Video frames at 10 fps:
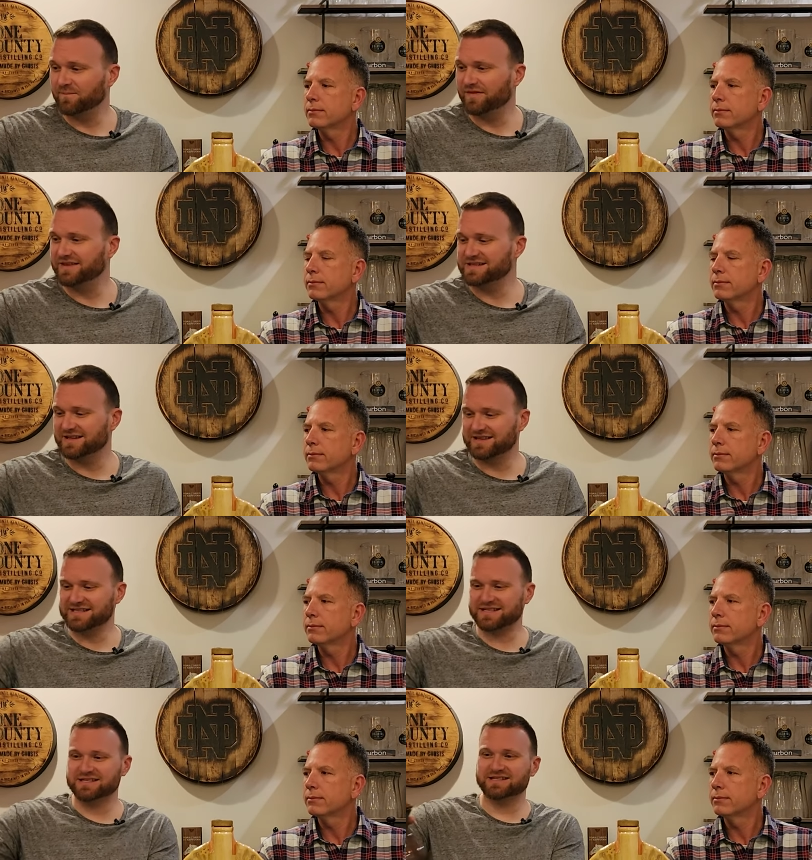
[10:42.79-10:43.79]

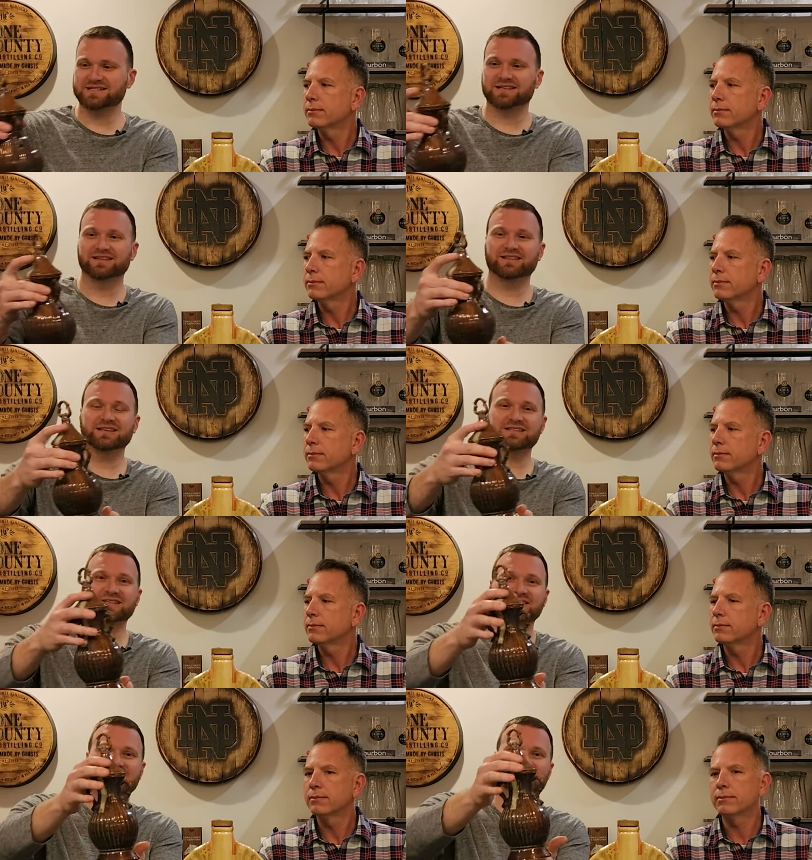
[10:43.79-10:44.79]
Speaker 1: this
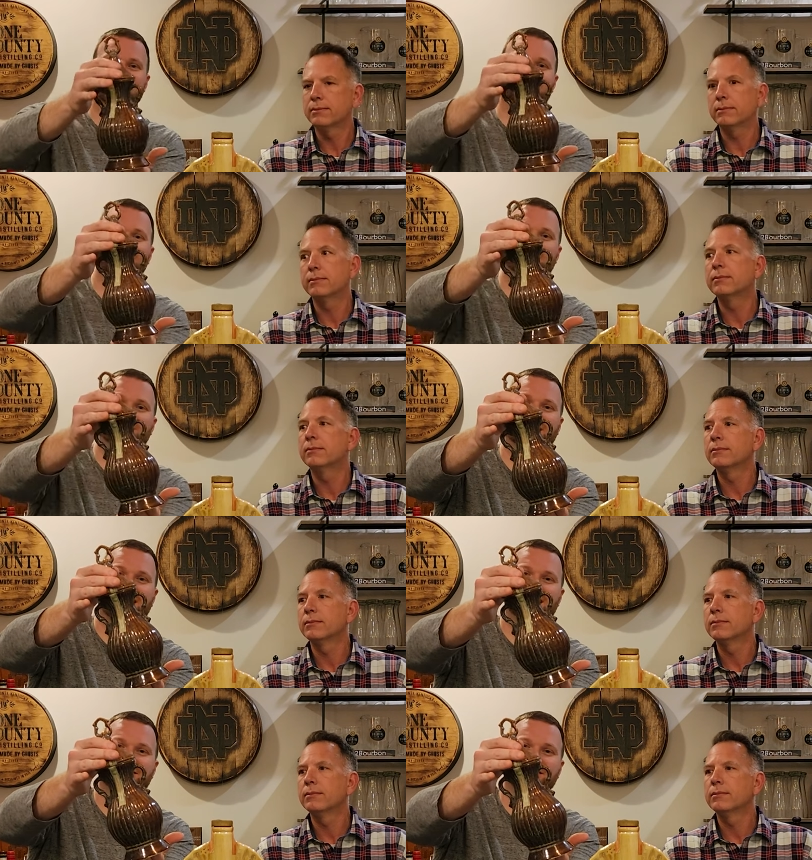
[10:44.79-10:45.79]
is a Jim Beam
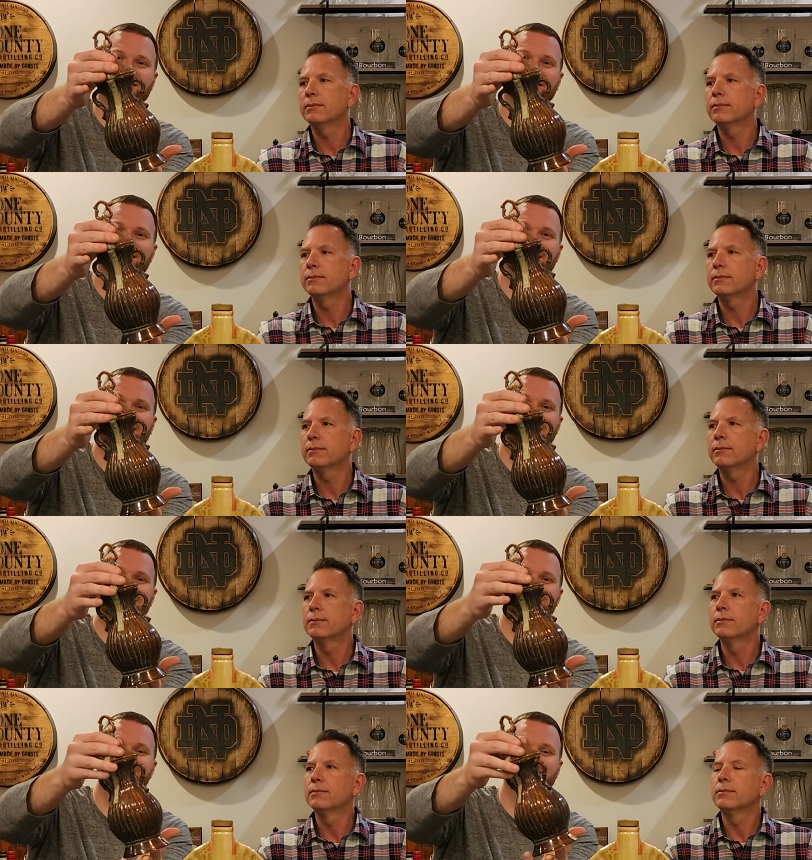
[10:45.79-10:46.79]
decanter. And
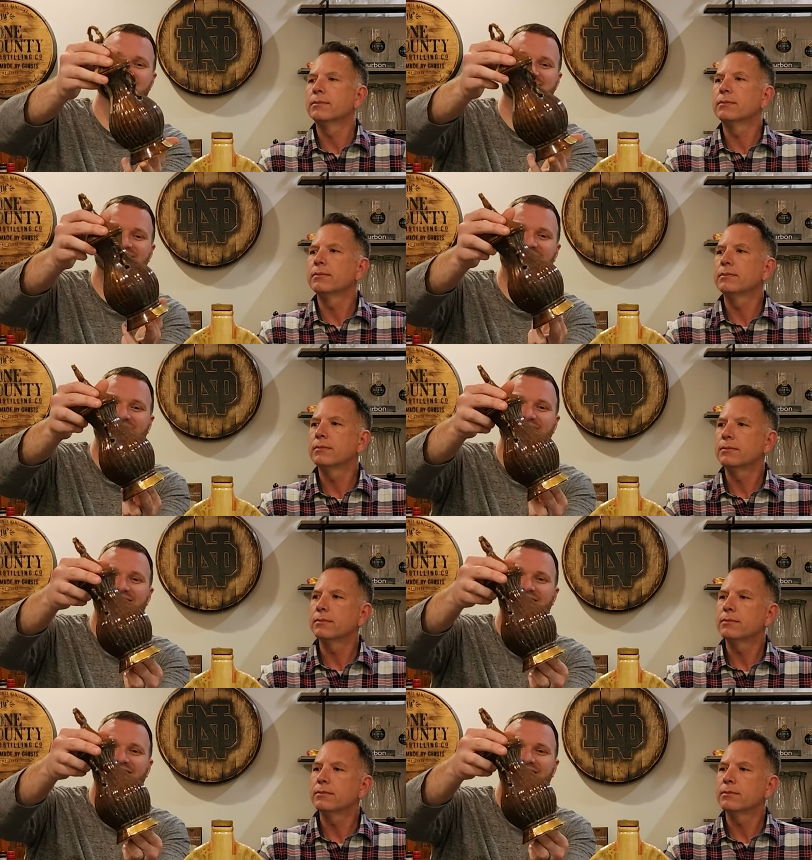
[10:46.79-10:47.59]
as you can see,